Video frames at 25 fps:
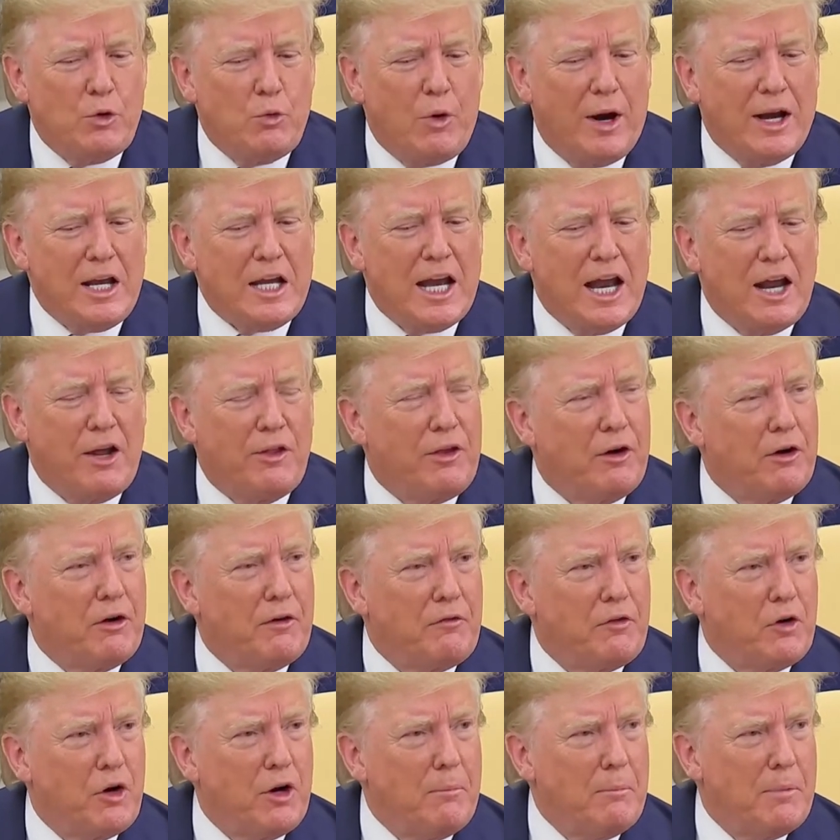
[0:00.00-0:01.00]
right now they're a
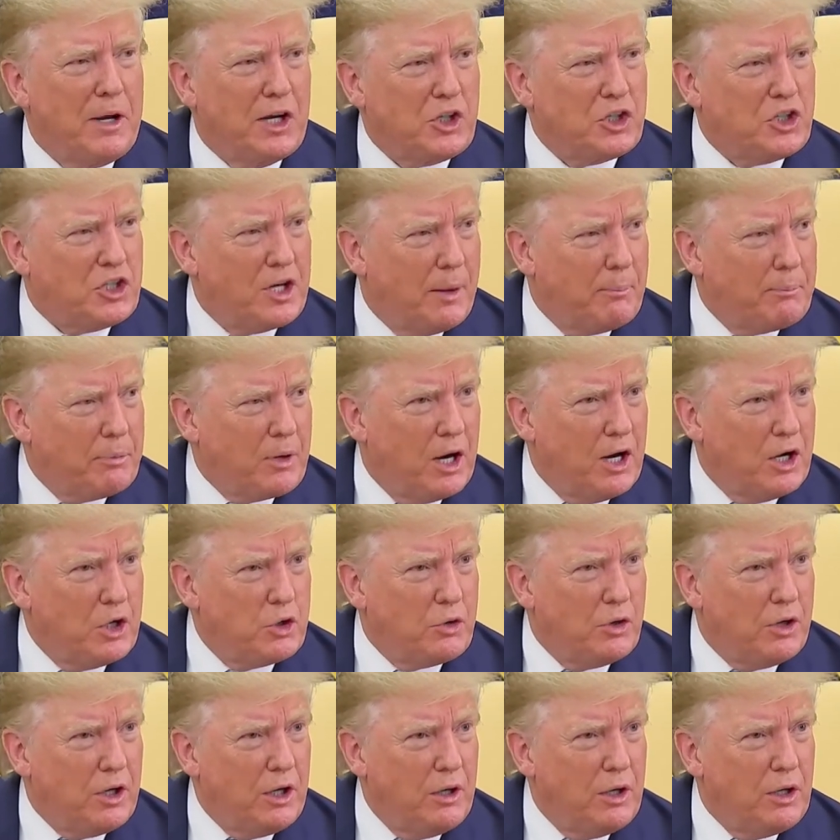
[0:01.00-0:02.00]
very mixed-up
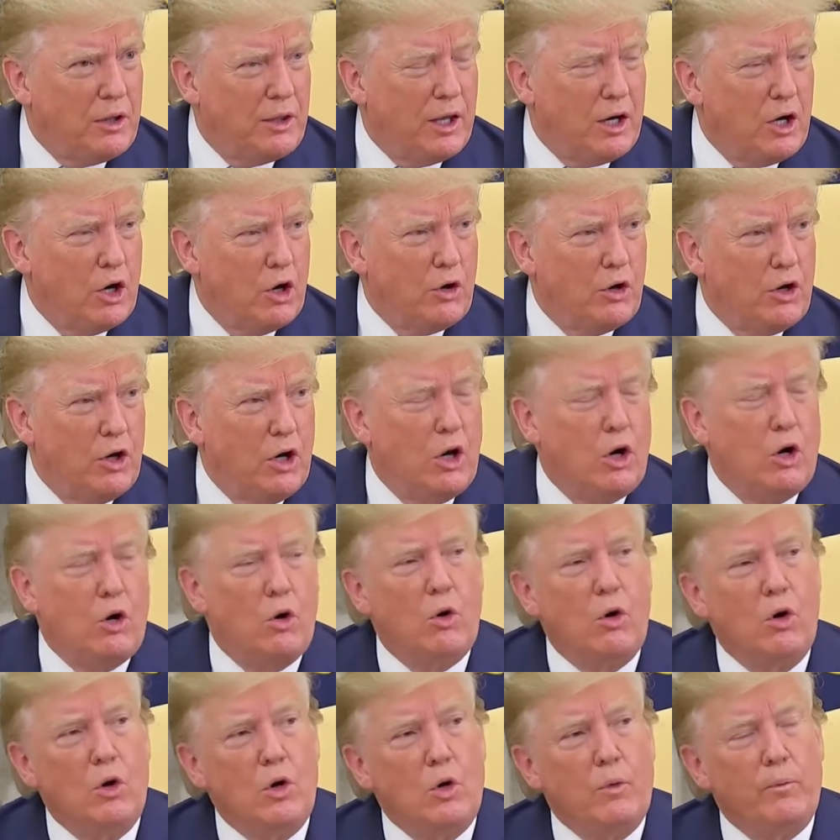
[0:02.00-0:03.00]
country. They don't
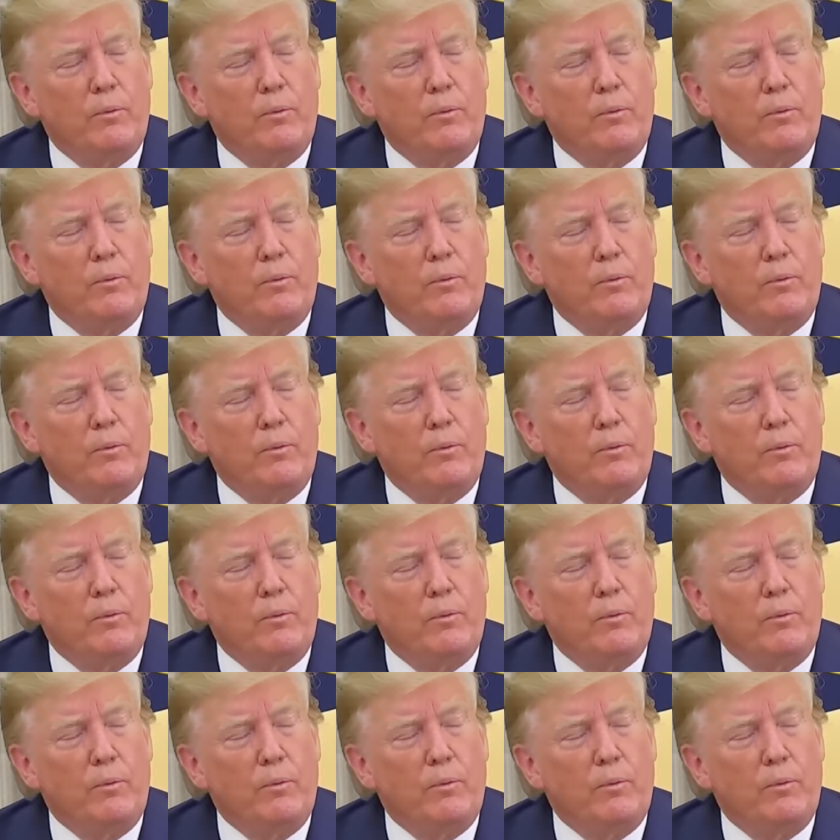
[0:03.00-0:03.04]
know